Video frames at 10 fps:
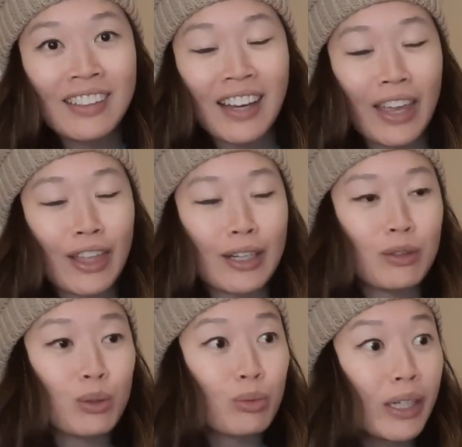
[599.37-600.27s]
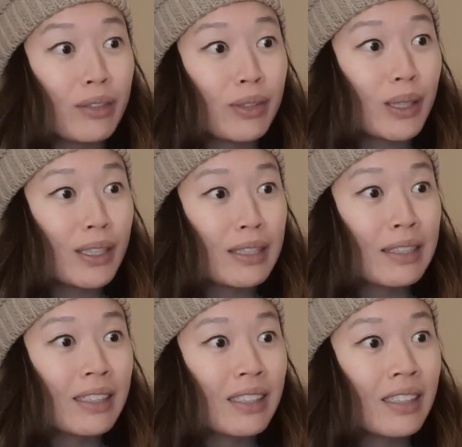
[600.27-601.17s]
I thought I was ready for
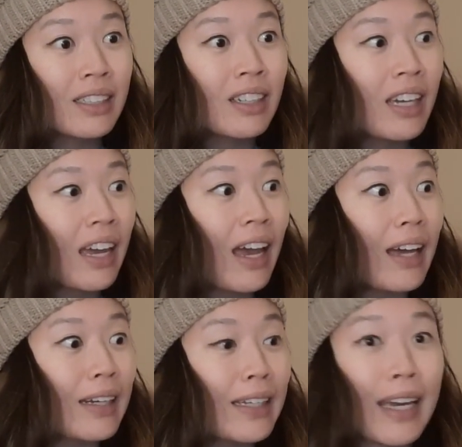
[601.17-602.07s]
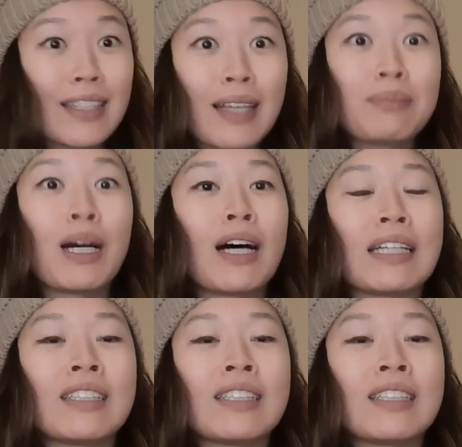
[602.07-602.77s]
this, and I guess I'm not.